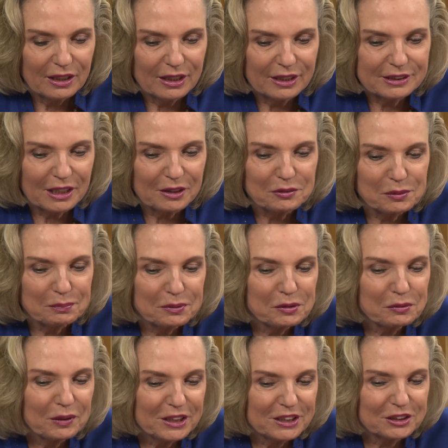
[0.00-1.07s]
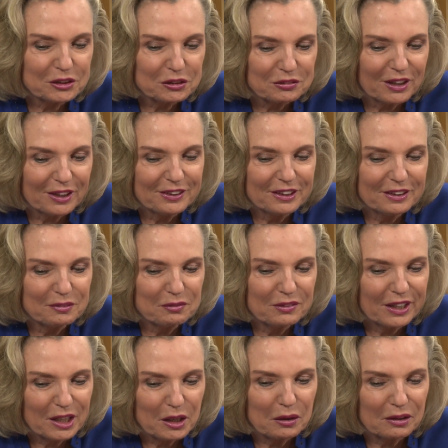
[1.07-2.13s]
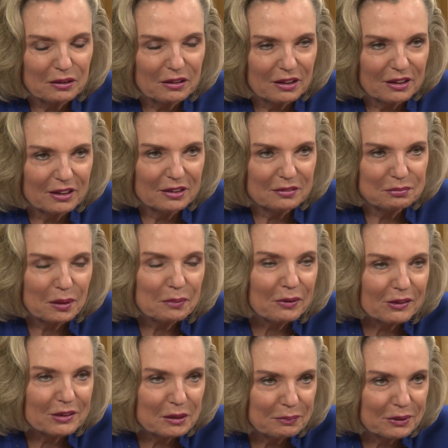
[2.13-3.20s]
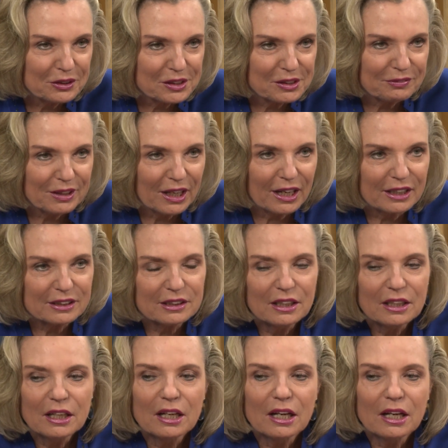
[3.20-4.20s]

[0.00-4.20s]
And I was persuaded to run there primarily because of that.